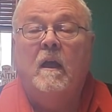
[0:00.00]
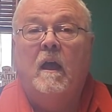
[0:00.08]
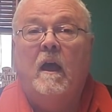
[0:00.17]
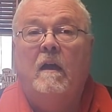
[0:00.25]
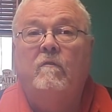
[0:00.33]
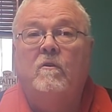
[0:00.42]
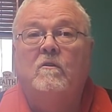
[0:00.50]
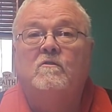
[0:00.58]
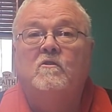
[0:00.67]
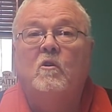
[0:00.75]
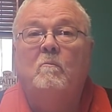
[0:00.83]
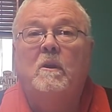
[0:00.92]
I've heard
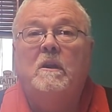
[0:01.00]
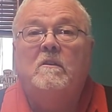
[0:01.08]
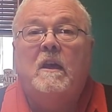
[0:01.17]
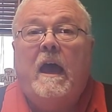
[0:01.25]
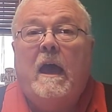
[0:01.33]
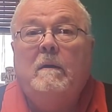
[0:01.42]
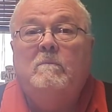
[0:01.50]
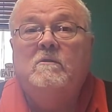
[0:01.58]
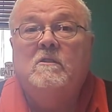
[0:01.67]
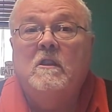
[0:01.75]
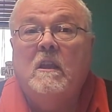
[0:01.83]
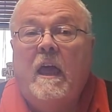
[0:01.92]
so many
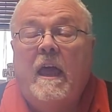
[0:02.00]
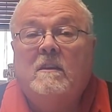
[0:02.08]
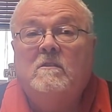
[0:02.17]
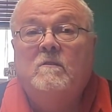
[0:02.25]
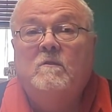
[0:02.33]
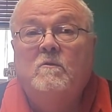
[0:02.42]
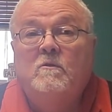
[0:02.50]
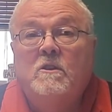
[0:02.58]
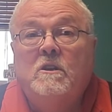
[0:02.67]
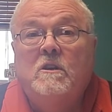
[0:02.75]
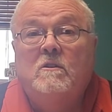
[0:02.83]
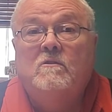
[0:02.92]
times in the last few
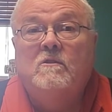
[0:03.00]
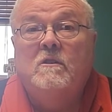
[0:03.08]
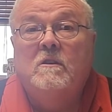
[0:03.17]
years